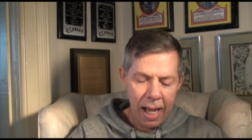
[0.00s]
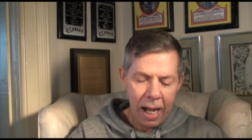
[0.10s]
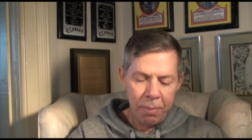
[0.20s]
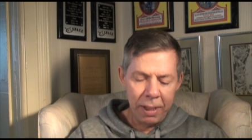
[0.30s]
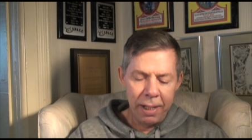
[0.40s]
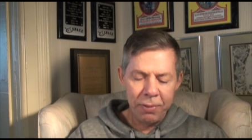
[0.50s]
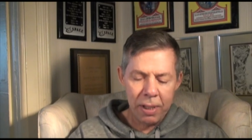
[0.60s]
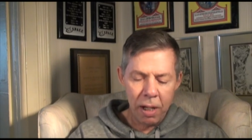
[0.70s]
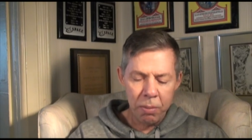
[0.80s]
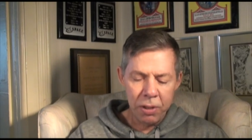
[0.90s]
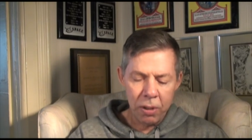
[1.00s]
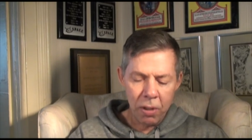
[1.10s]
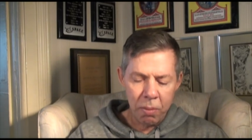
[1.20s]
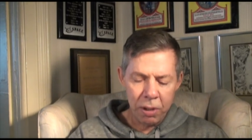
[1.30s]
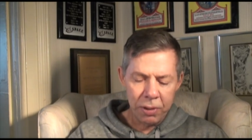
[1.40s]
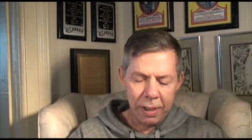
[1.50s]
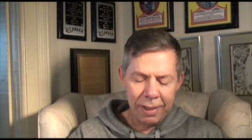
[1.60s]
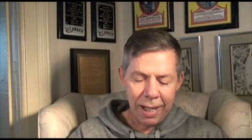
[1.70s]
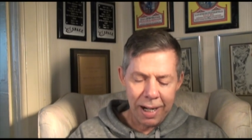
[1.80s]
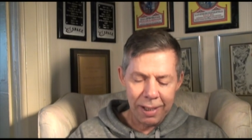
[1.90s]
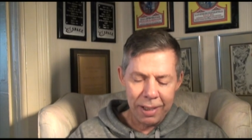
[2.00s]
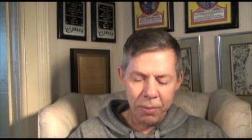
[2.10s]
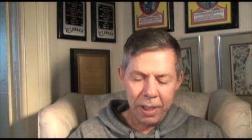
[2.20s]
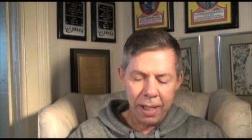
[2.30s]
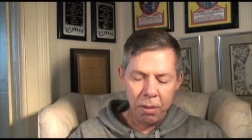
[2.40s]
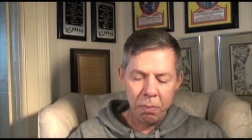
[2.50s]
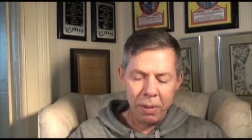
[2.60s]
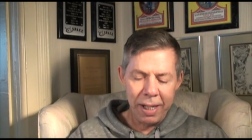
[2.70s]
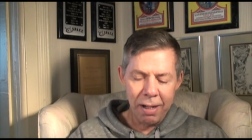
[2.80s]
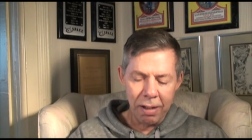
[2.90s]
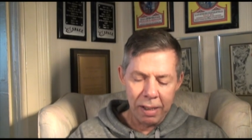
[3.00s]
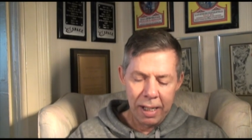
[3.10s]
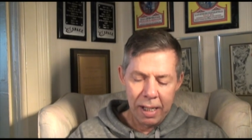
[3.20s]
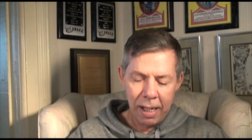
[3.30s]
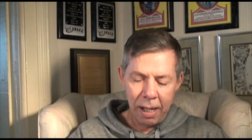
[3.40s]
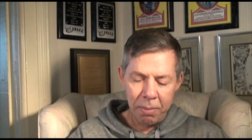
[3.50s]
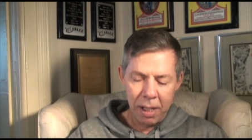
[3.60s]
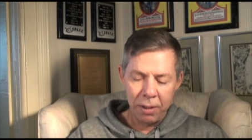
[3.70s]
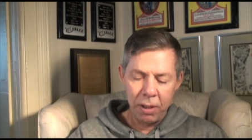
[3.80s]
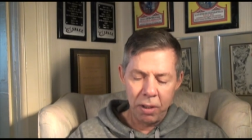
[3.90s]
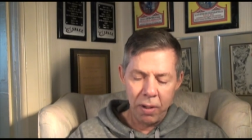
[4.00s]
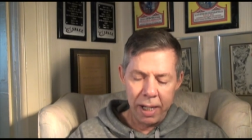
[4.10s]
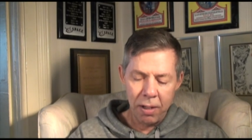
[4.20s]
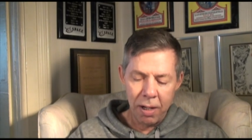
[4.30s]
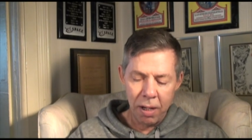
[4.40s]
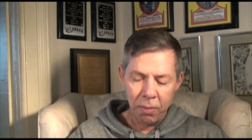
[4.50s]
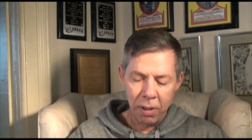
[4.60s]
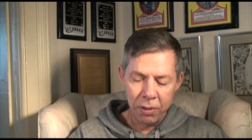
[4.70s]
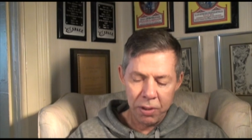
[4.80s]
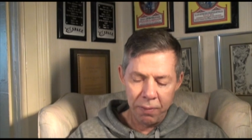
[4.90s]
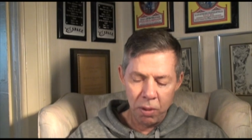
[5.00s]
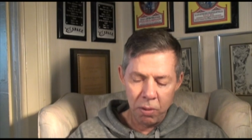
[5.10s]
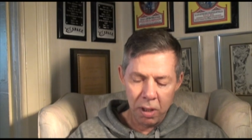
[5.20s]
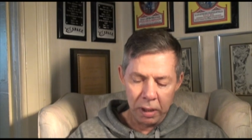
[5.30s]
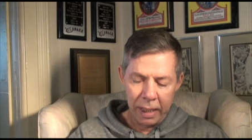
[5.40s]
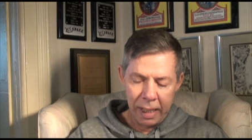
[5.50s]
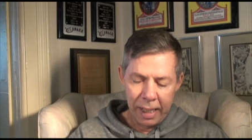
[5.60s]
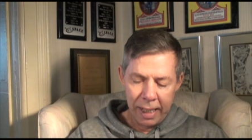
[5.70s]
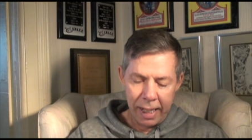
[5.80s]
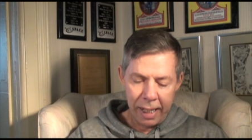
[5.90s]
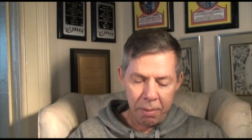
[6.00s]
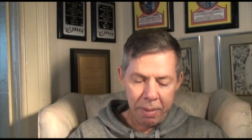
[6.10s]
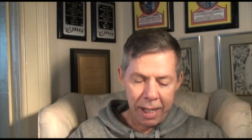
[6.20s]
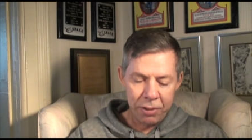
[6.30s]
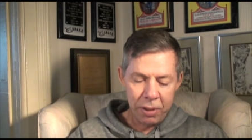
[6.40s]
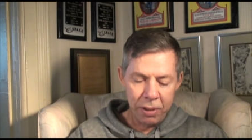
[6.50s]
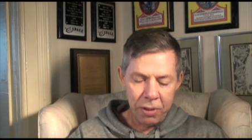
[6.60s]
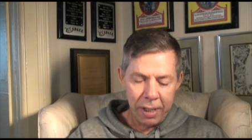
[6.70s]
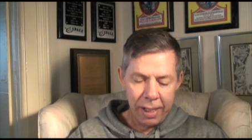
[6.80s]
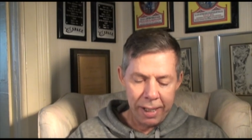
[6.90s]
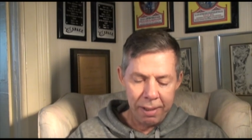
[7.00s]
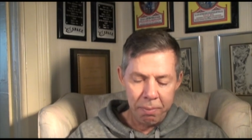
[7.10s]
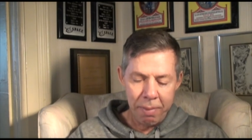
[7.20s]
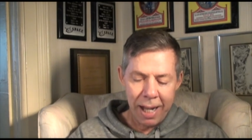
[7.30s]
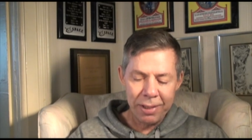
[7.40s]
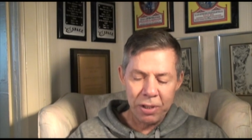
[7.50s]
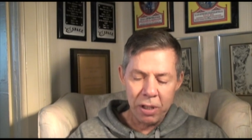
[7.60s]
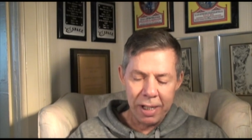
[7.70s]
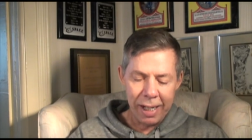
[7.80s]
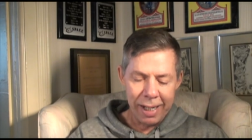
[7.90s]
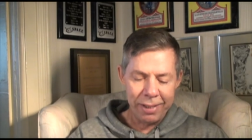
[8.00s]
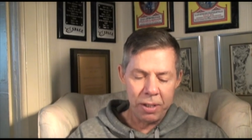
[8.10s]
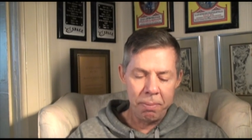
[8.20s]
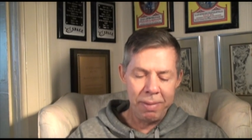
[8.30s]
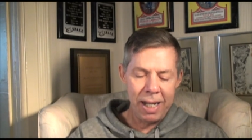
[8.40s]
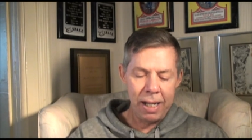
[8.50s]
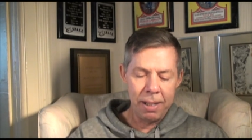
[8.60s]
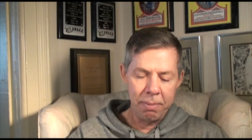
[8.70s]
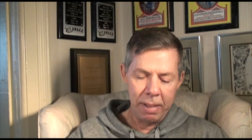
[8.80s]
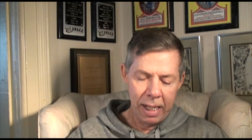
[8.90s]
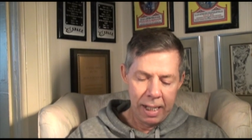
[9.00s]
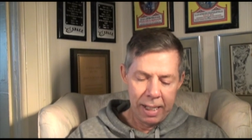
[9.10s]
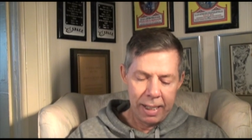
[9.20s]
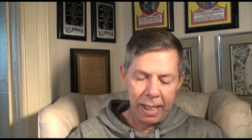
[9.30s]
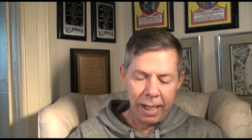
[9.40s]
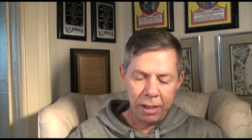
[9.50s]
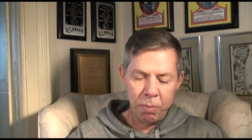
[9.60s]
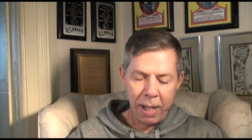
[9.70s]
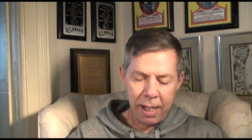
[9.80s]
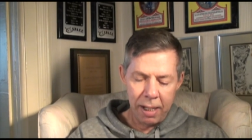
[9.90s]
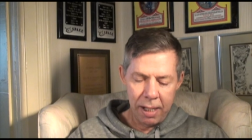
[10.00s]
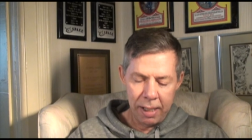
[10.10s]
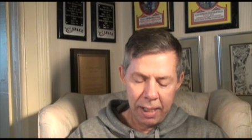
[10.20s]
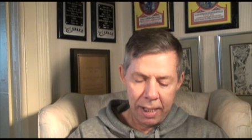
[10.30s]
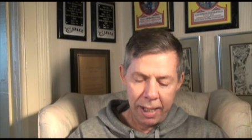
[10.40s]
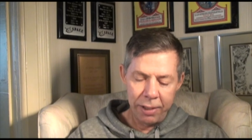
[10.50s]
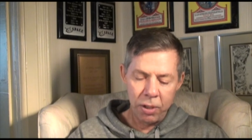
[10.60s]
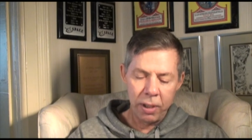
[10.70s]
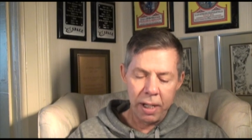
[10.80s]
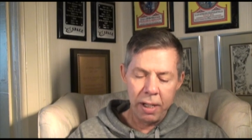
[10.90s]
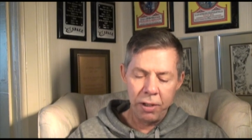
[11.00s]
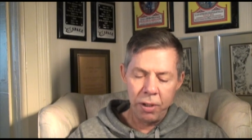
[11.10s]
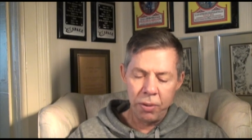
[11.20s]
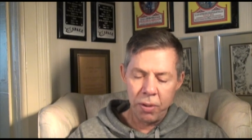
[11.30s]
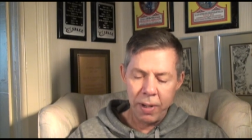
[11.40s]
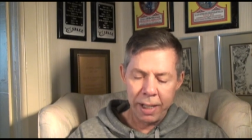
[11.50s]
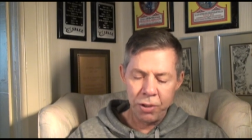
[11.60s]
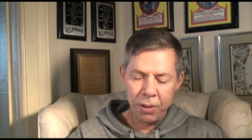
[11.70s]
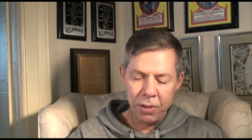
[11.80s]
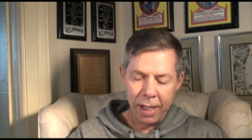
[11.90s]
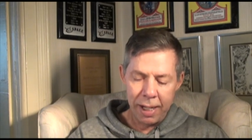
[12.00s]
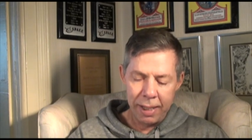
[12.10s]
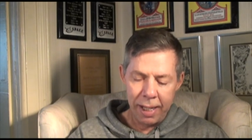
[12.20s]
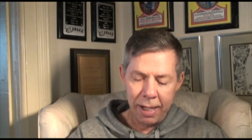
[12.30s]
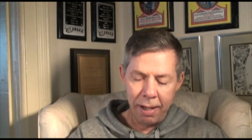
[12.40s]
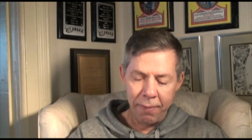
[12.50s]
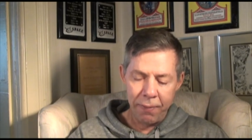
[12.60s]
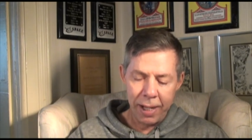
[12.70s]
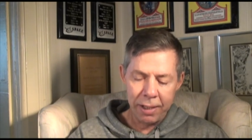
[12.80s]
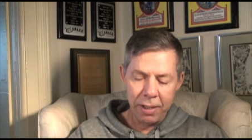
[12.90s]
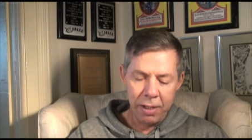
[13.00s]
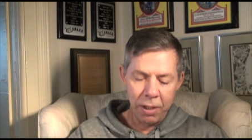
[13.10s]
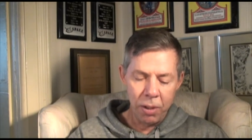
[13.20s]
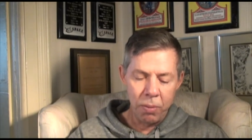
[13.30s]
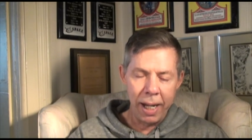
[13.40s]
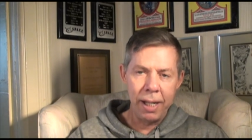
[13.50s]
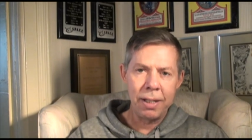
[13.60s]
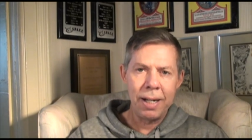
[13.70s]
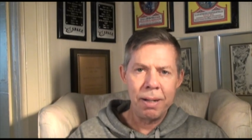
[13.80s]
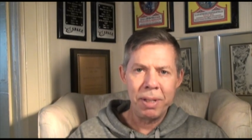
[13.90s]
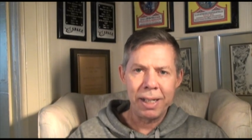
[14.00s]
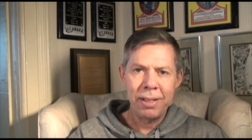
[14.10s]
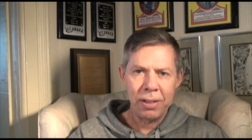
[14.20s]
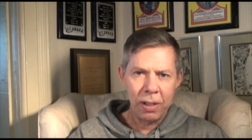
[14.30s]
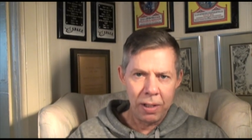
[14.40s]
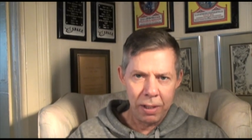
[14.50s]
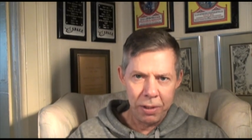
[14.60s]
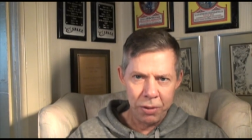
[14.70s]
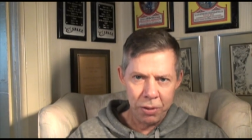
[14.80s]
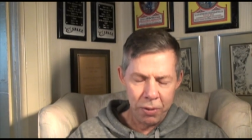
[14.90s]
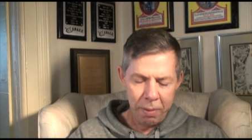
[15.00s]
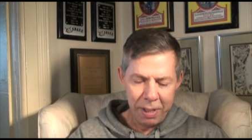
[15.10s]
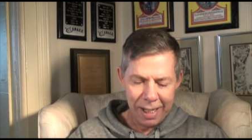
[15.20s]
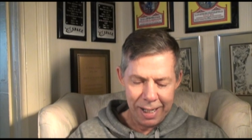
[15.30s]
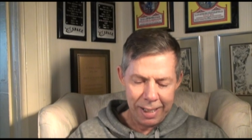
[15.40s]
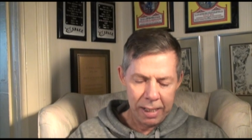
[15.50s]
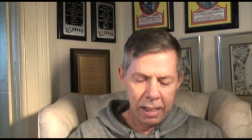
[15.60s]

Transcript: I believe Cerebus is almost entirely without peer among the great artworks of the world. It mastered its medium, then expanded it and took it in new directions, and then it affected the way comics are distributed.